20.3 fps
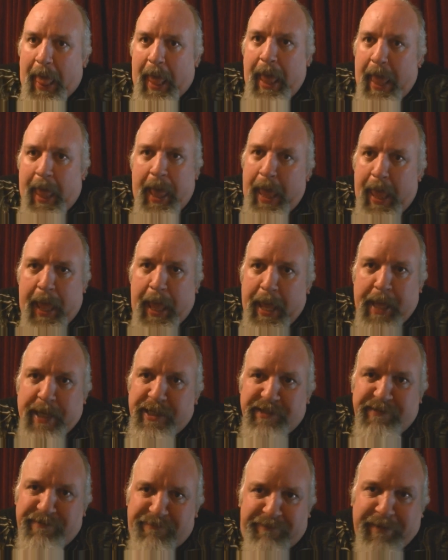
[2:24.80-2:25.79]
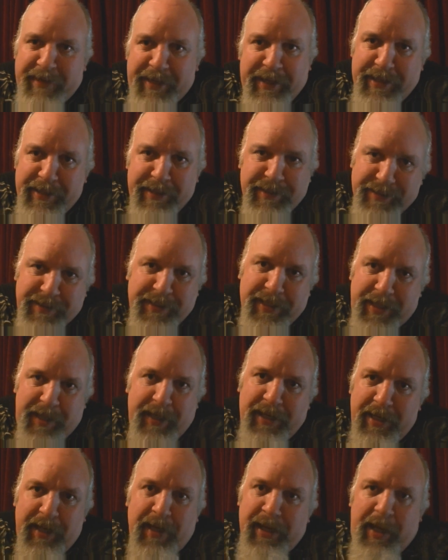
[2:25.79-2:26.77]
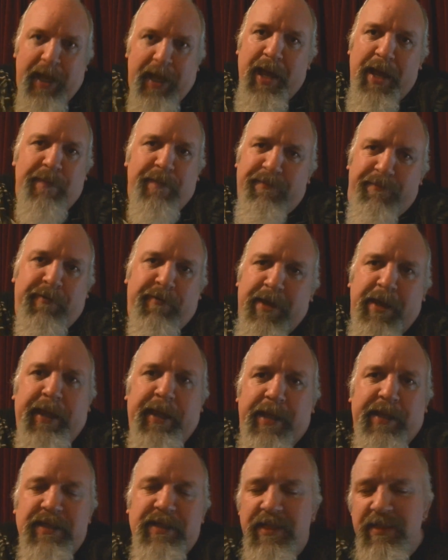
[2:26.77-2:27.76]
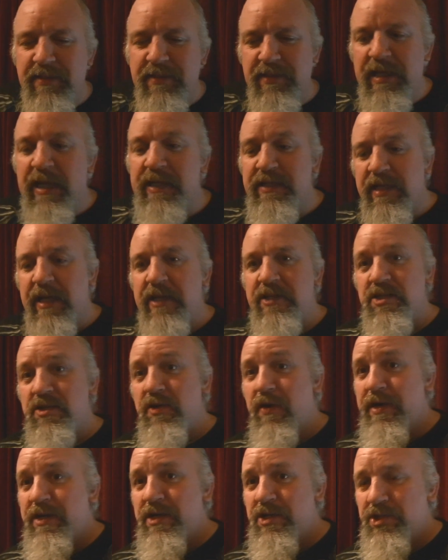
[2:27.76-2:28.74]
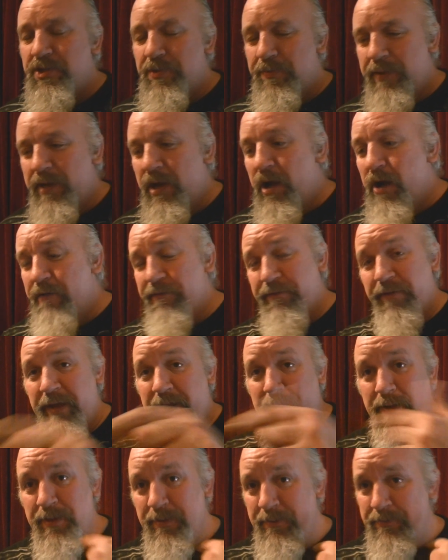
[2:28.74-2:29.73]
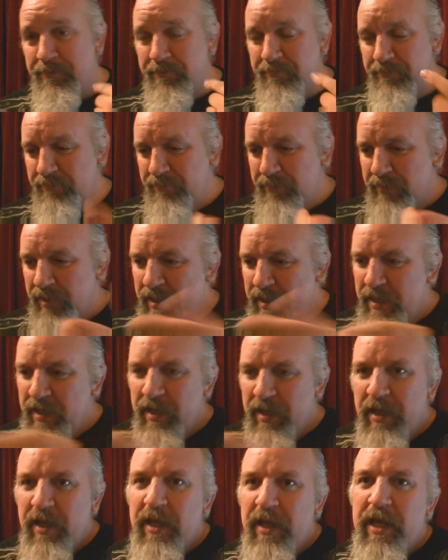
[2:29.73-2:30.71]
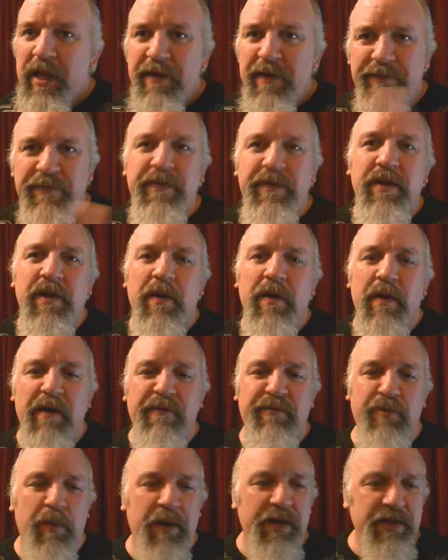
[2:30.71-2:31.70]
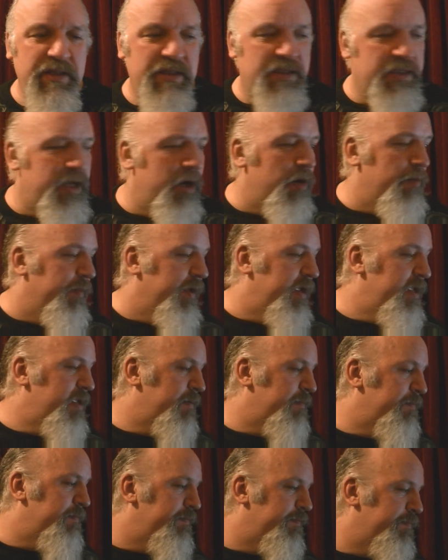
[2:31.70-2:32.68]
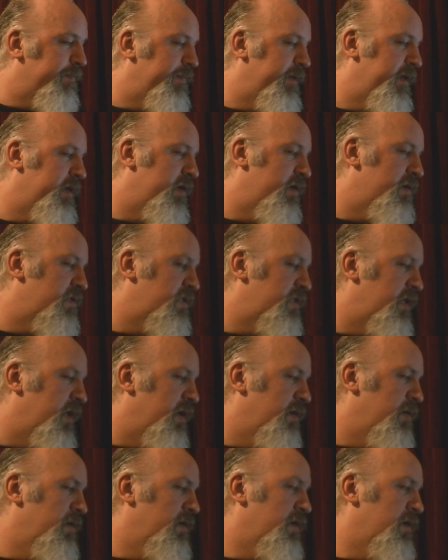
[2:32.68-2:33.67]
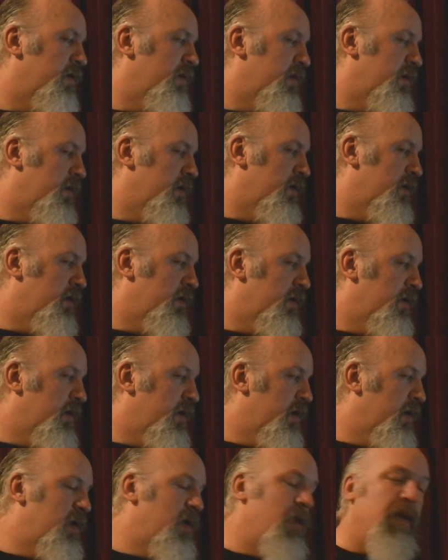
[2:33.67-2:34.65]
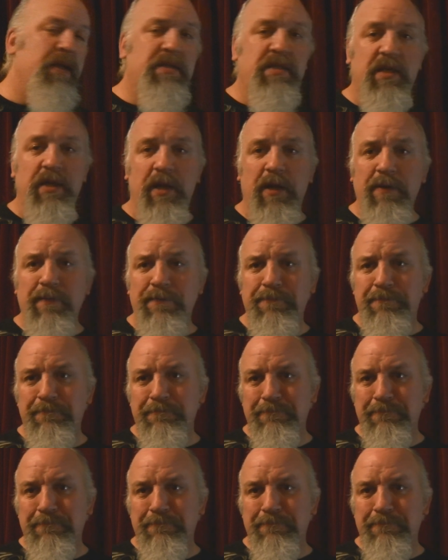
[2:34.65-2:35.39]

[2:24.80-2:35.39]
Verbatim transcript: it's freezing. I'm freezing. That's how cider should be, I think. If you know otherwise, tell me. Because, you know, I'd like to know.